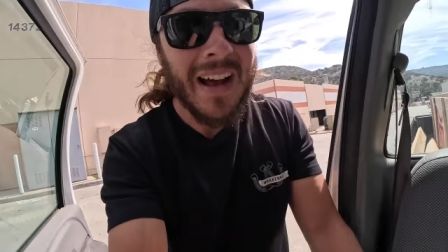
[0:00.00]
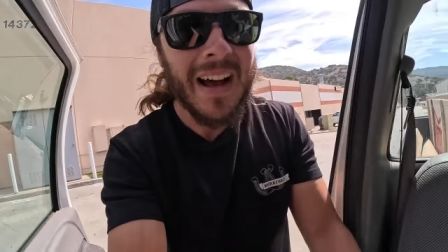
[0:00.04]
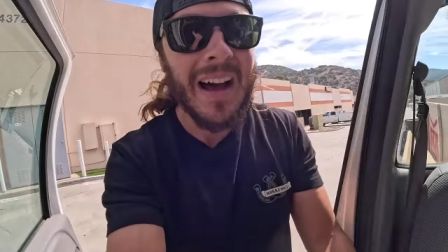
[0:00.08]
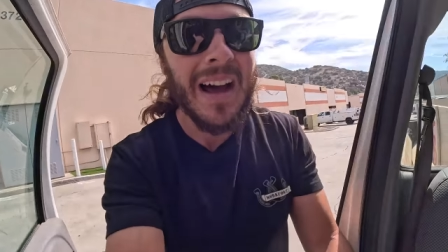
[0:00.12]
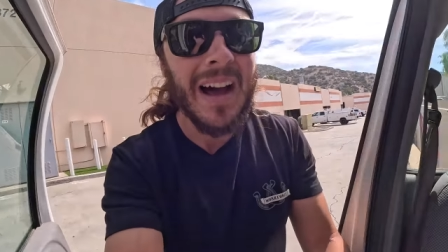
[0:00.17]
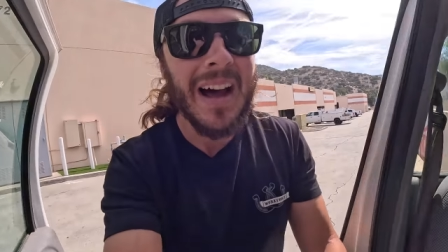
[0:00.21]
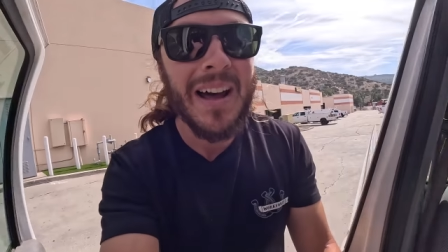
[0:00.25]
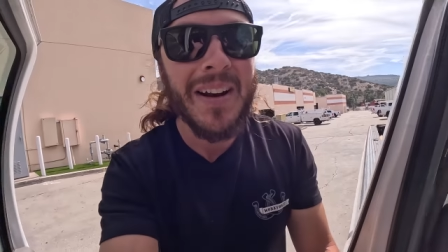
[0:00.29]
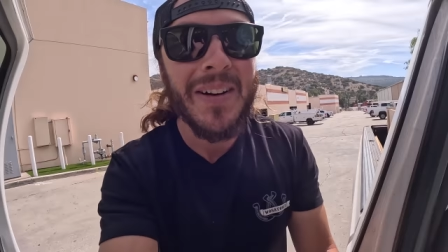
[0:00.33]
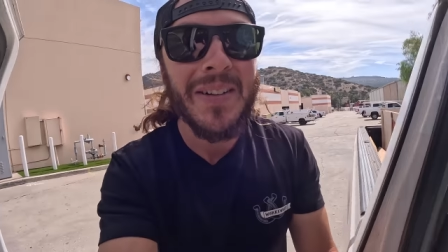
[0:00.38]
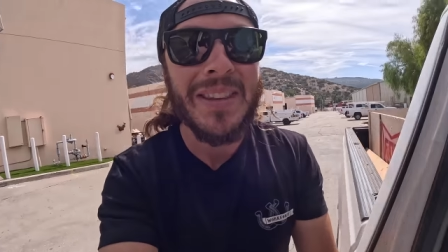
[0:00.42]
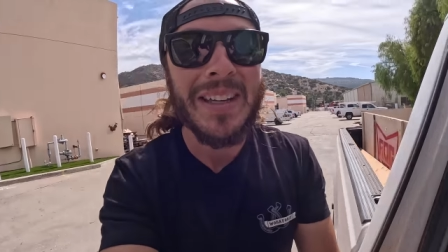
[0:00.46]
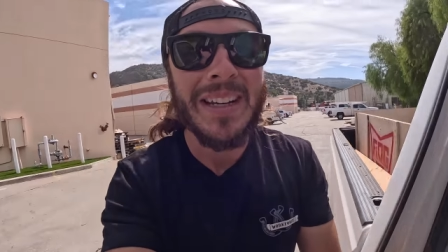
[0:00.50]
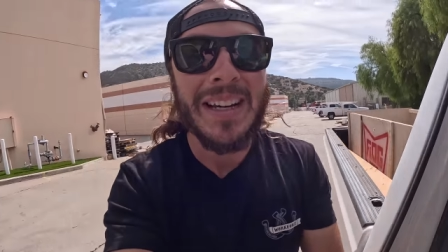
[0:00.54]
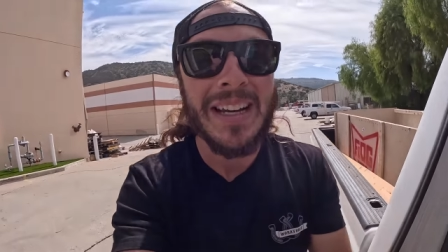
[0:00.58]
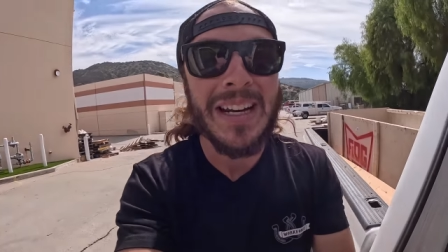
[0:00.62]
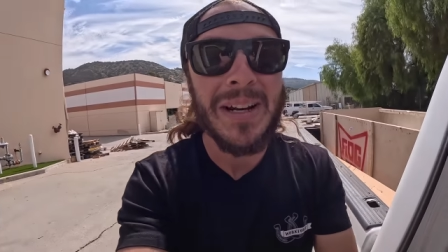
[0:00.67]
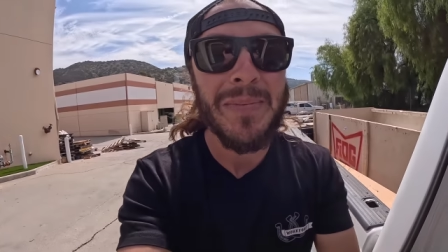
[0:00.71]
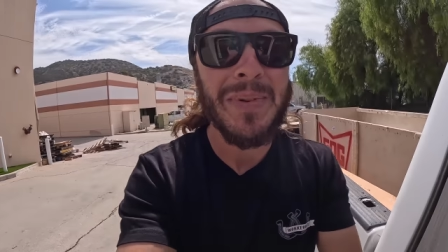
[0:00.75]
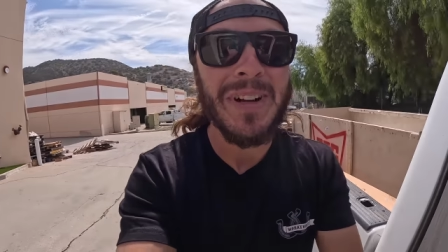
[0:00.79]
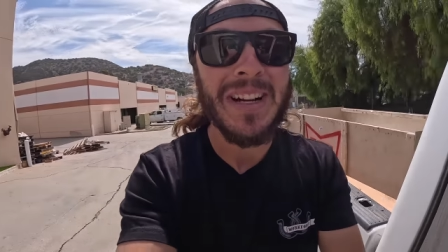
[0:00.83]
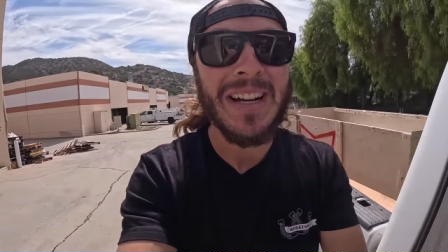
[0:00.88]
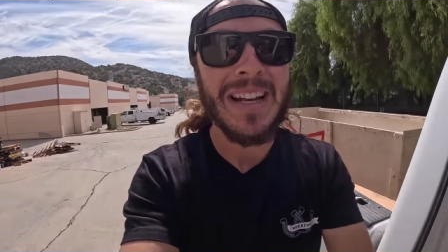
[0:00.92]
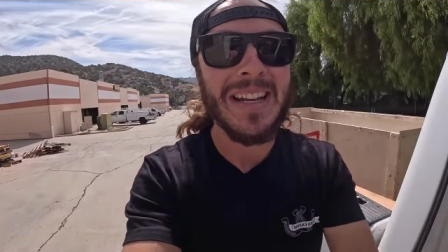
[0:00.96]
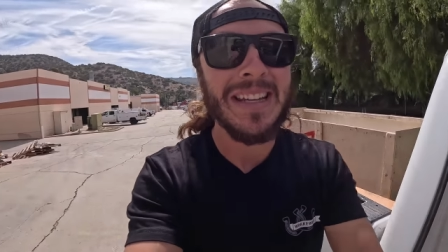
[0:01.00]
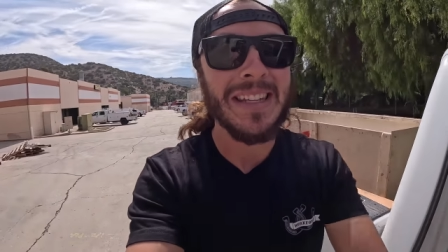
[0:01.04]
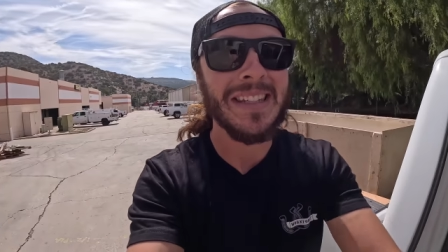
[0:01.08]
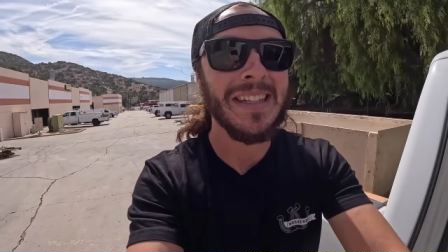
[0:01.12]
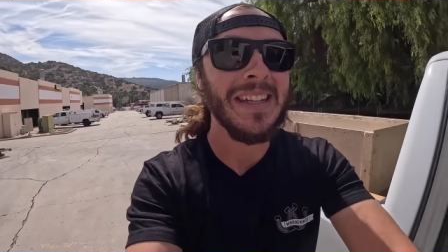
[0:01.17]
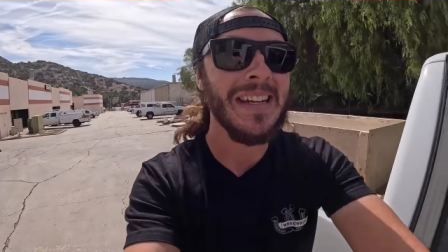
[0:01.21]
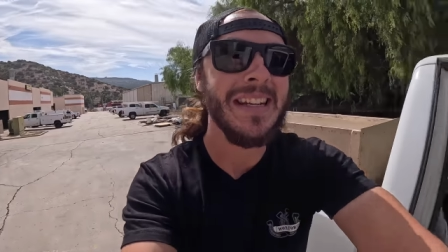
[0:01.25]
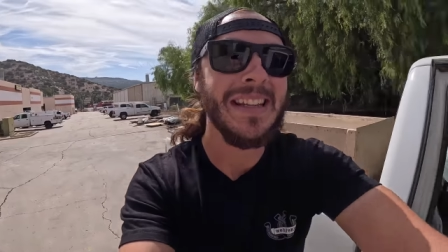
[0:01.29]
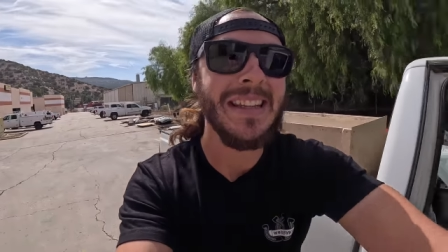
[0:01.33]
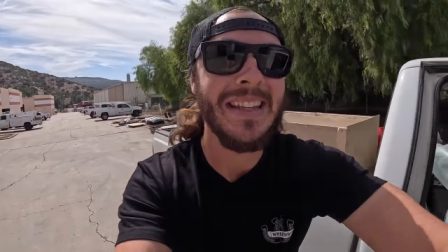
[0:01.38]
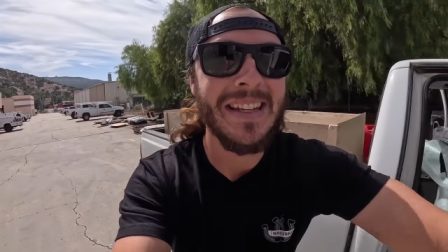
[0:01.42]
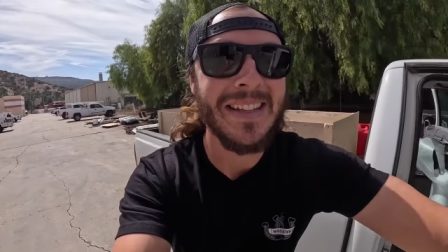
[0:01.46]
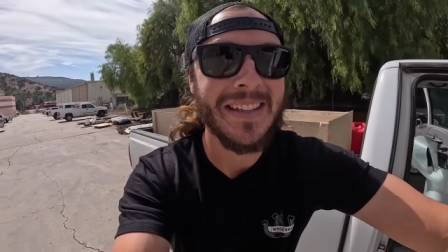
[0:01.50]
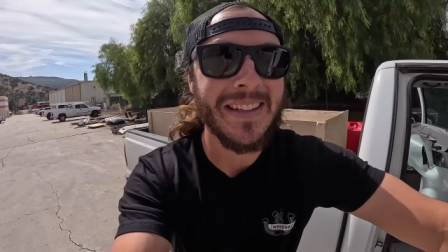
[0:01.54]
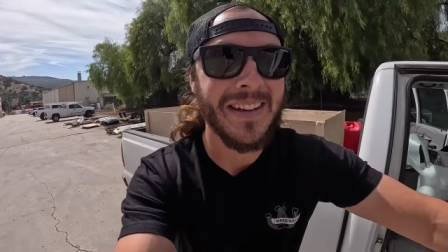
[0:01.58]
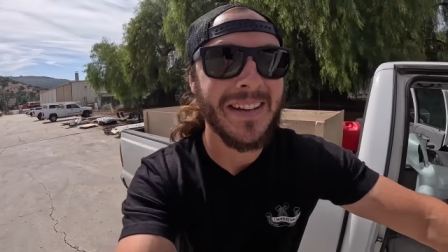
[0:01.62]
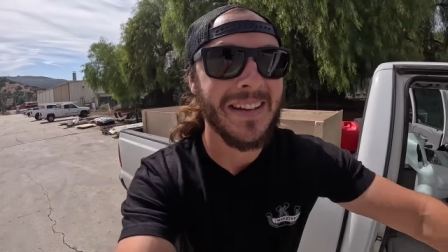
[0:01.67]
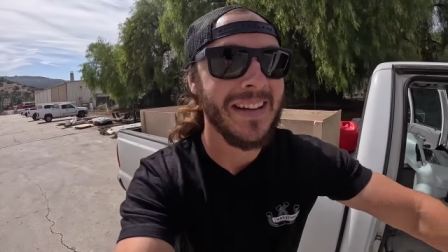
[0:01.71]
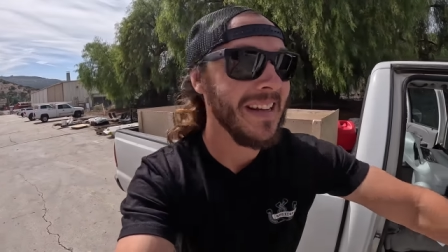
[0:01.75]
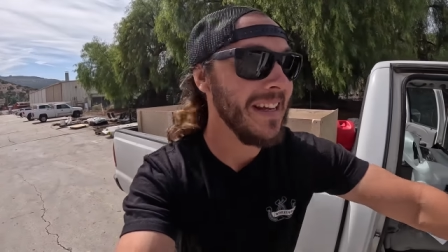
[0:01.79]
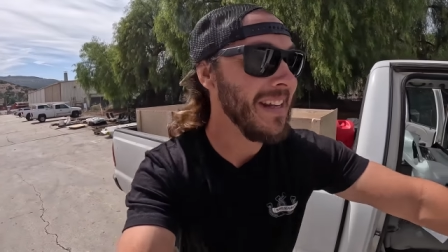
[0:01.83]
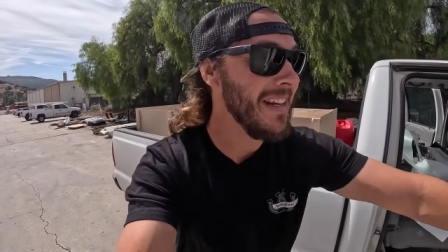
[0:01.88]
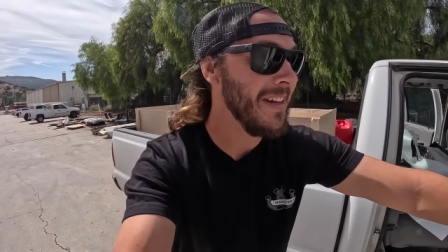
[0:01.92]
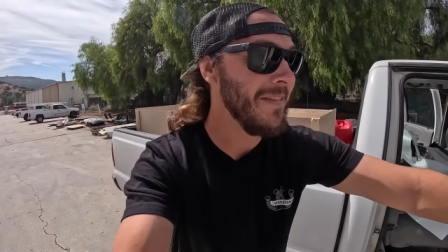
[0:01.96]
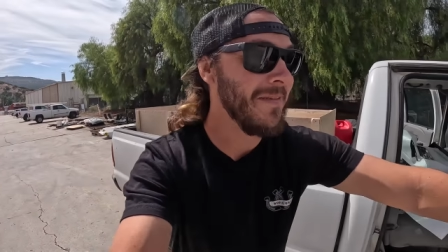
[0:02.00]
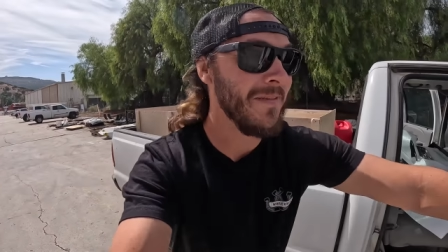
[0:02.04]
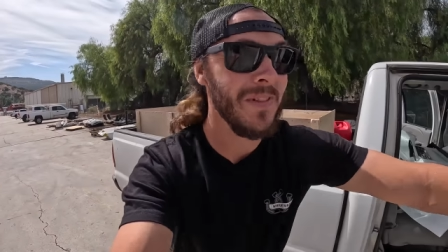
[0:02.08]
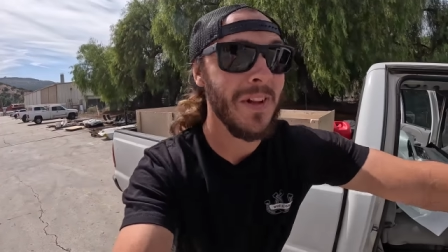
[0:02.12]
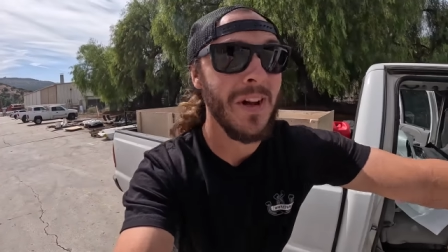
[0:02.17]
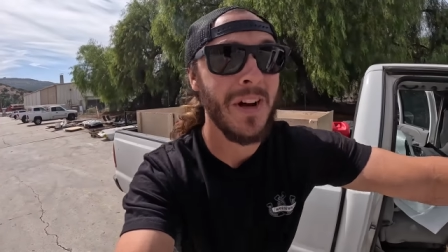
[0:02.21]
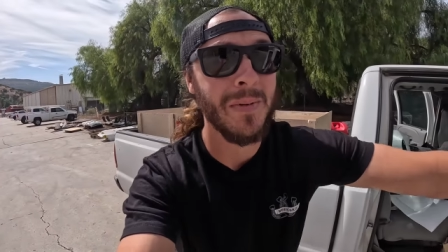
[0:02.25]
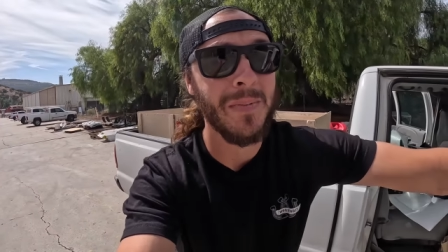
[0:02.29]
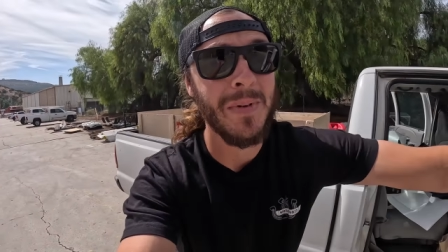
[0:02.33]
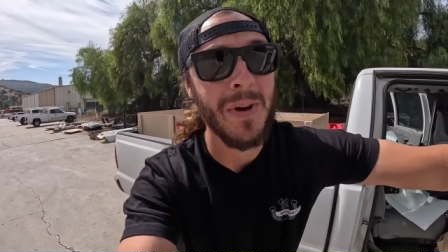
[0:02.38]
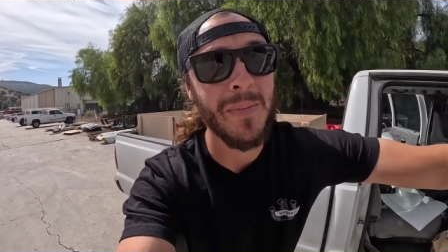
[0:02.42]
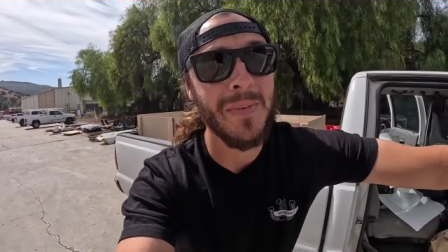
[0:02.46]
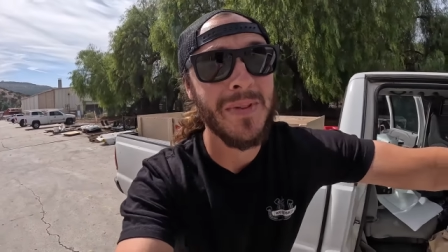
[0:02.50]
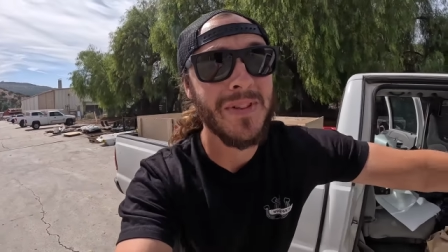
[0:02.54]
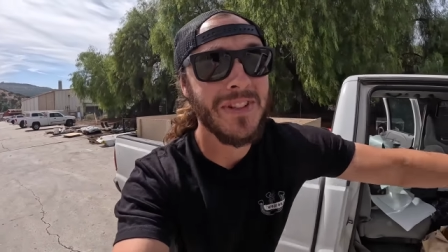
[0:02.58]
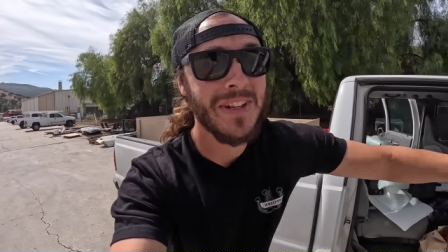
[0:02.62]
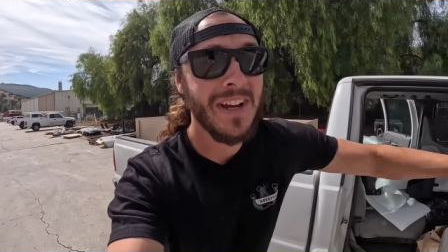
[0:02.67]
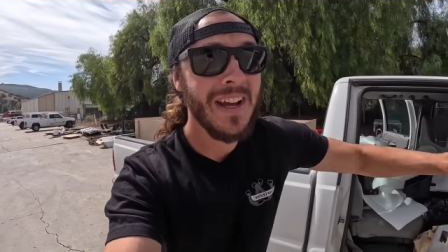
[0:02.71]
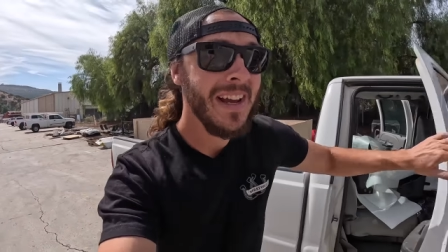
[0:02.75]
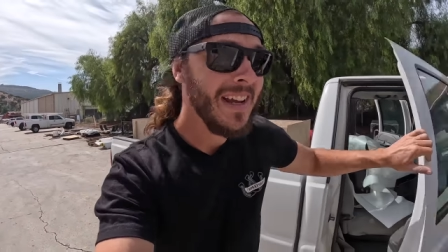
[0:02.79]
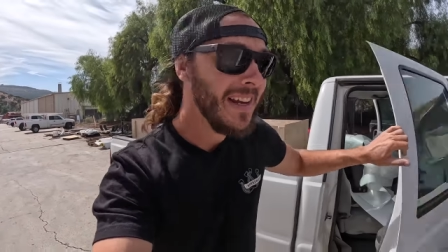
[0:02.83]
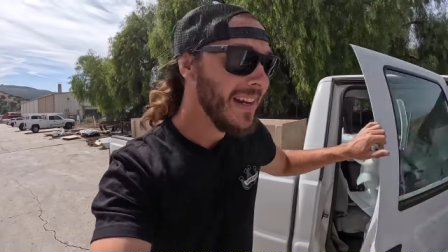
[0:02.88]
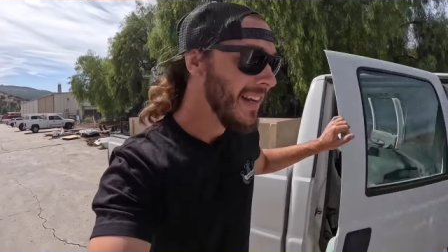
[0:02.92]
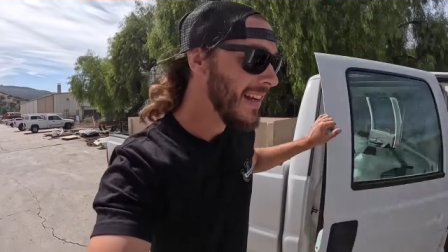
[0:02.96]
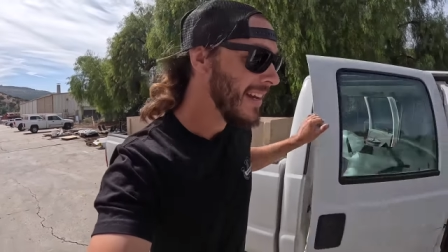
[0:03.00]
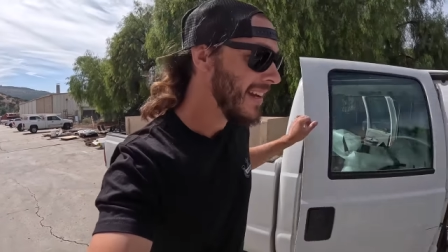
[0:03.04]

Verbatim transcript: I don't think anybody has seen these on any flog bumpers yet.